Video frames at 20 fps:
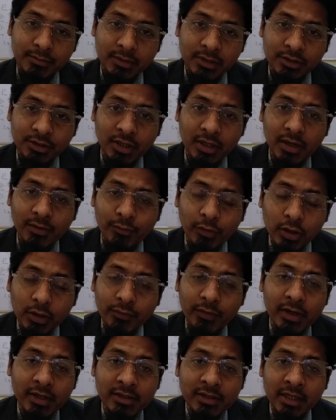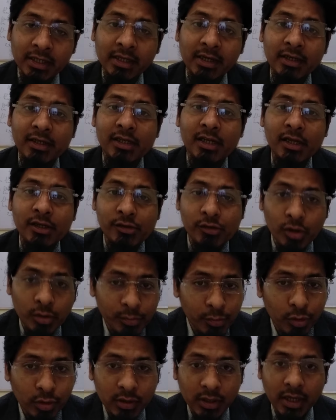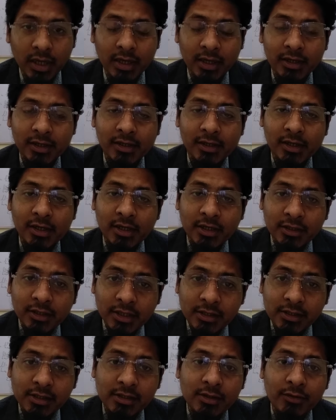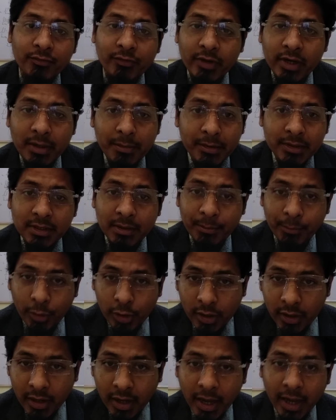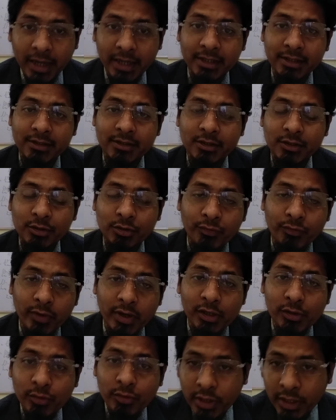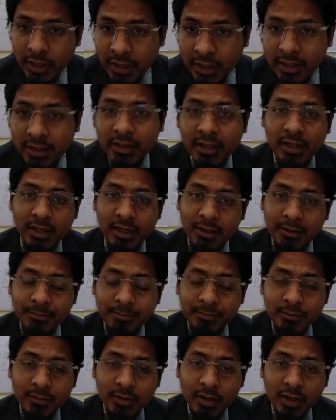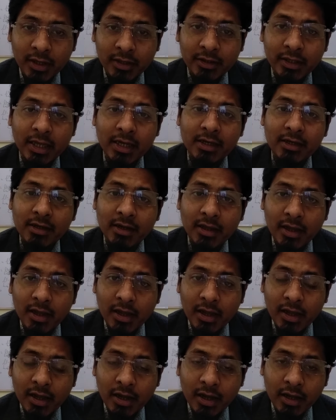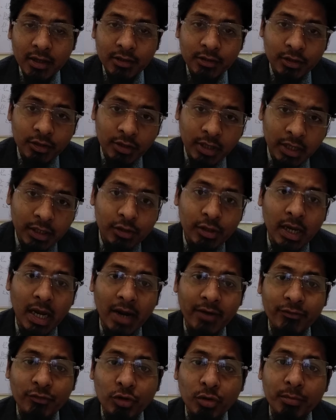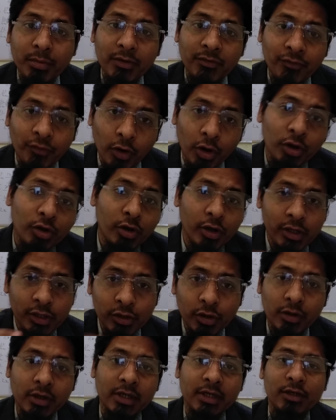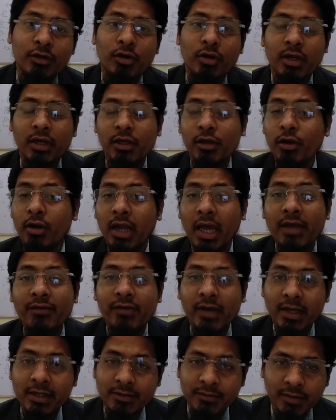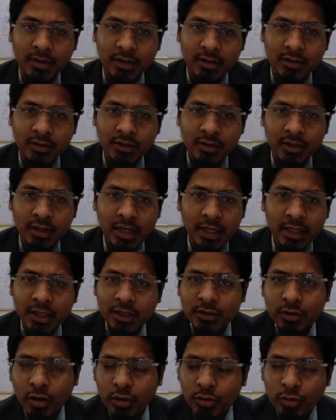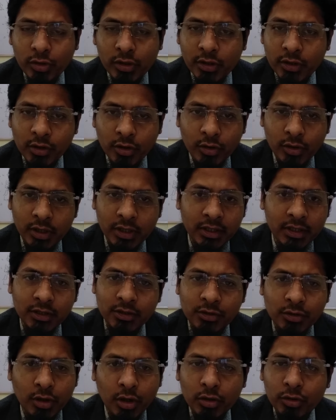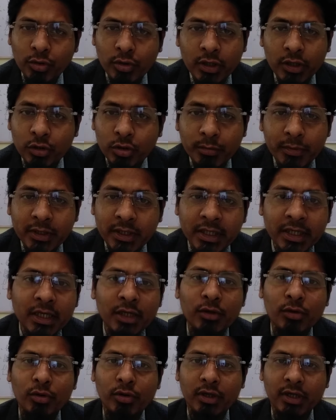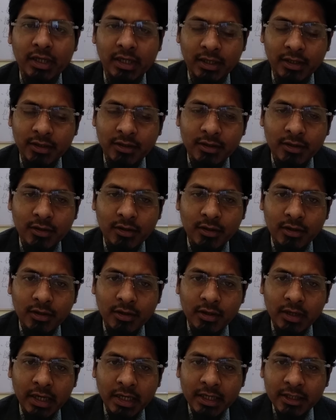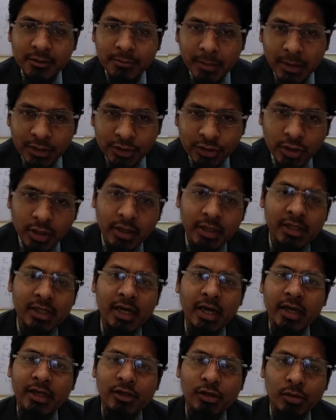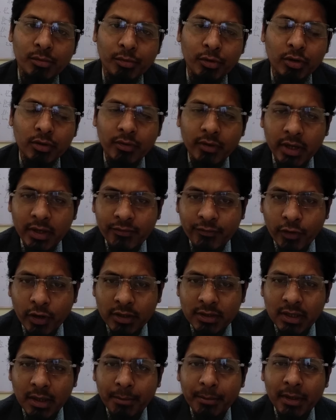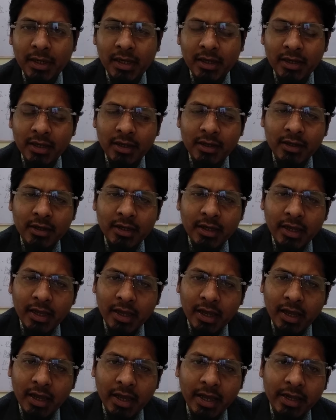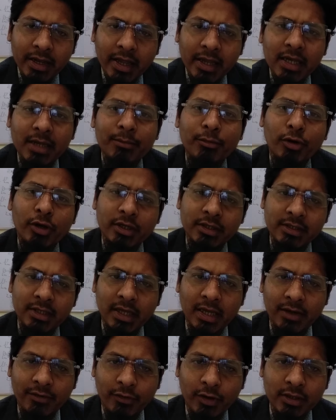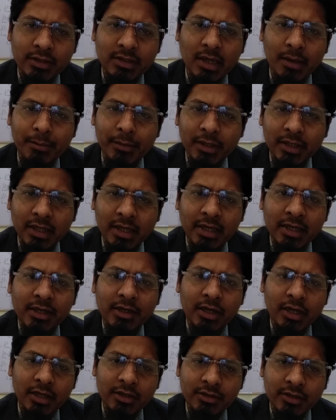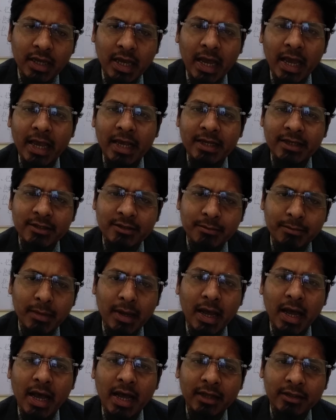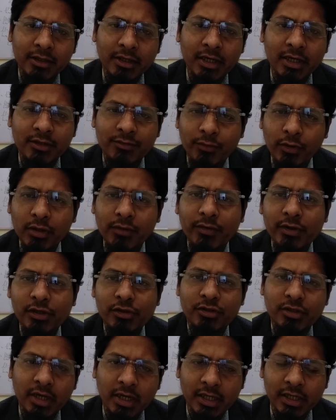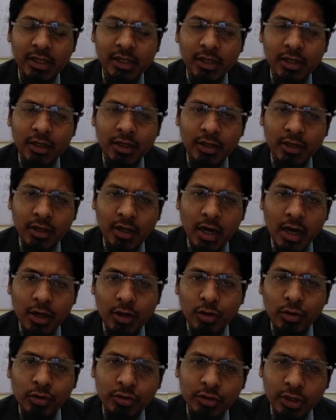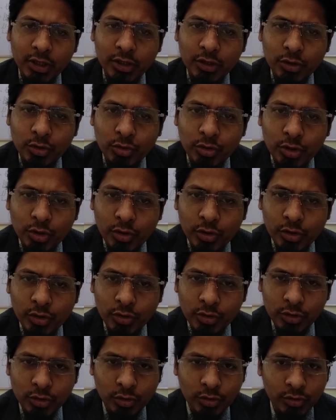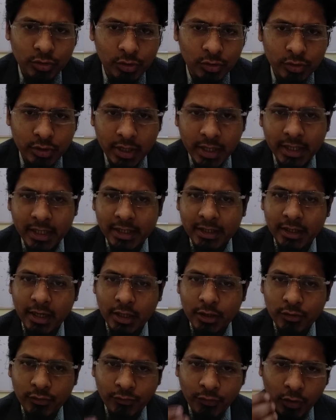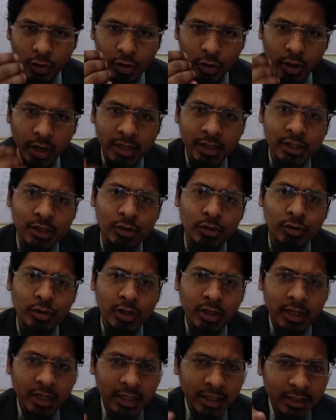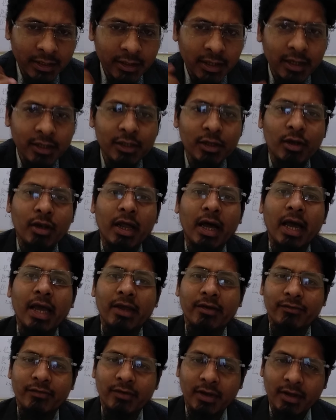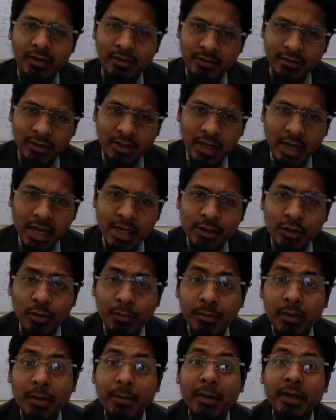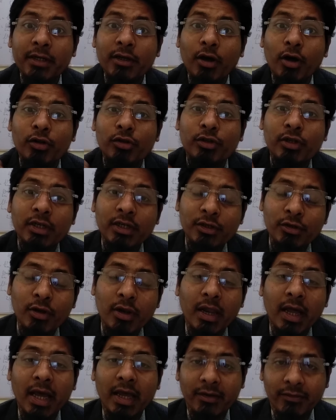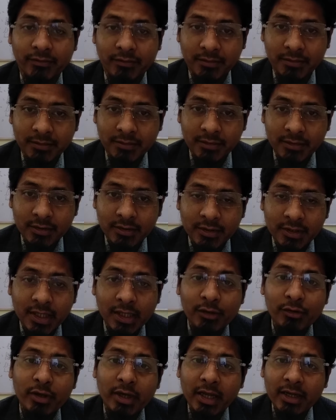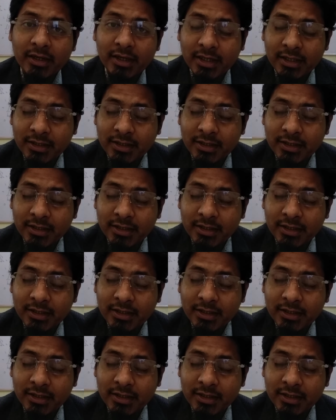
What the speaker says: Children, whatever is written here in your book now, this is the very much important lines. When you read it there, then you have to be follow in your life as well. It is not only to be reading only. It is mentioned here in your book. And for example, any book is there. For example, the science, math, English, whatever you study. A good thing you take it and you follow and you enter in your life and you implement it in your life. Then you can